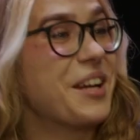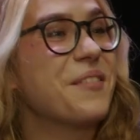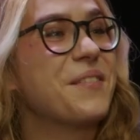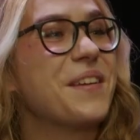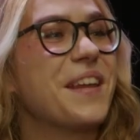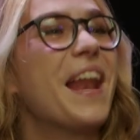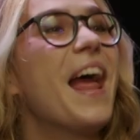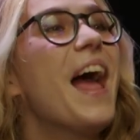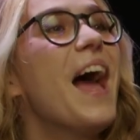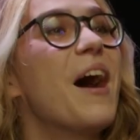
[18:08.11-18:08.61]
I
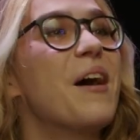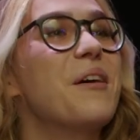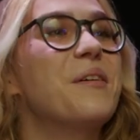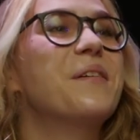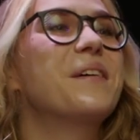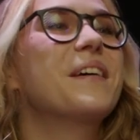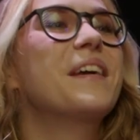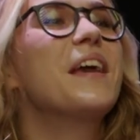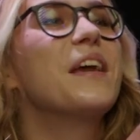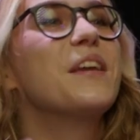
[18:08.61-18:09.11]

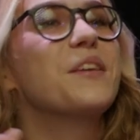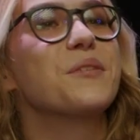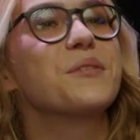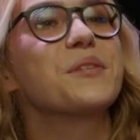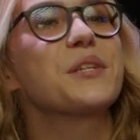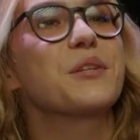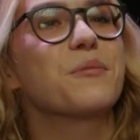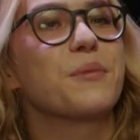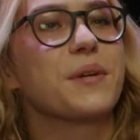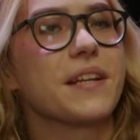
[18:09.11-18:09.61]
mean,
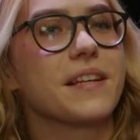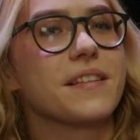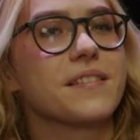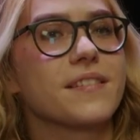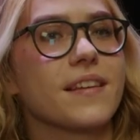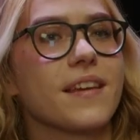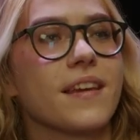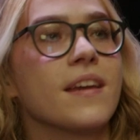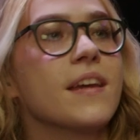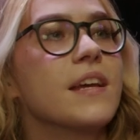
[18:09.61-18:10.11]
usually when I
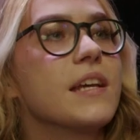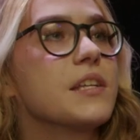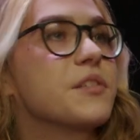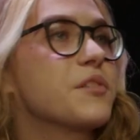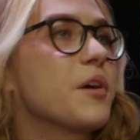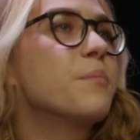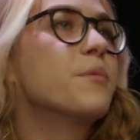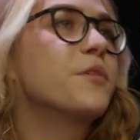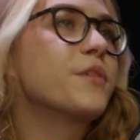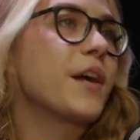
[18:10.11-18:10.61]
say
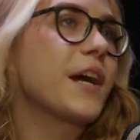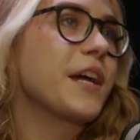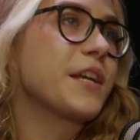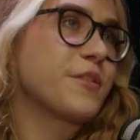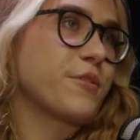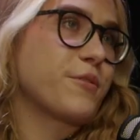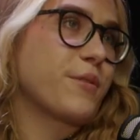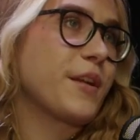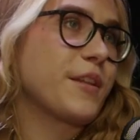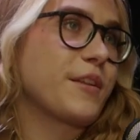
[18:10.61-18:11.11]

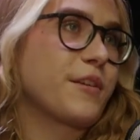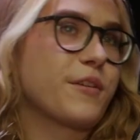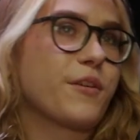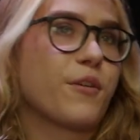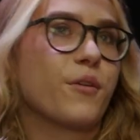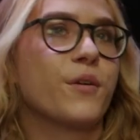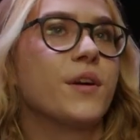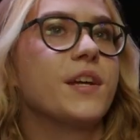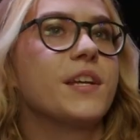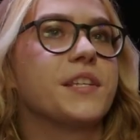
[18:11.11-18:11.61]
summarize or I don't
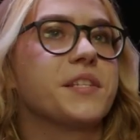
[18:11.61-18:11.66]
know,